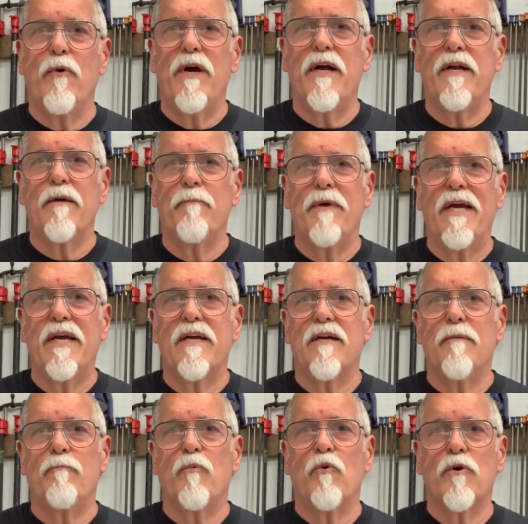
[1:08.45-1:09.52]
way to make
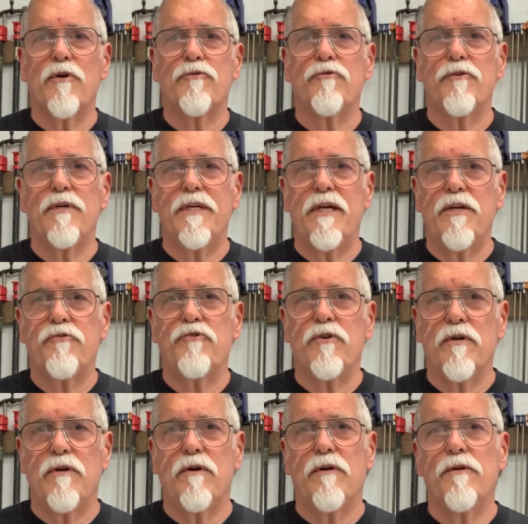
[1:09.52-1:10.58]
a more
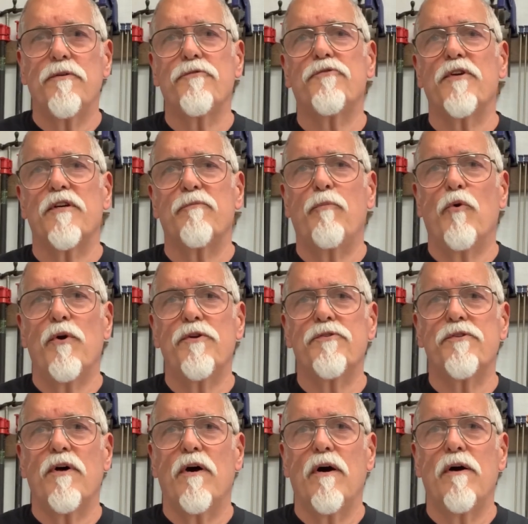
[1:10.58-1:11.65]
traditional 6-point
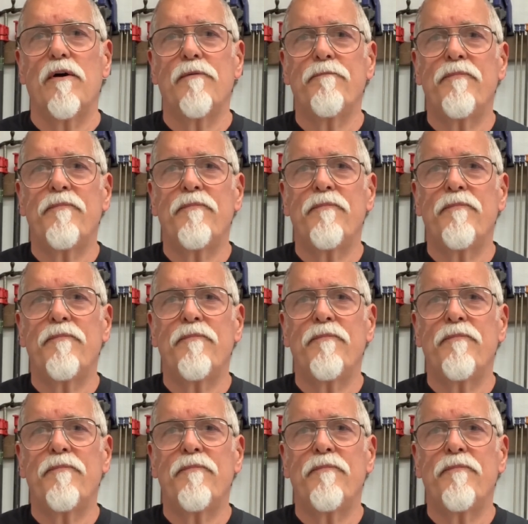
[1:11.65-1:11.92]
star.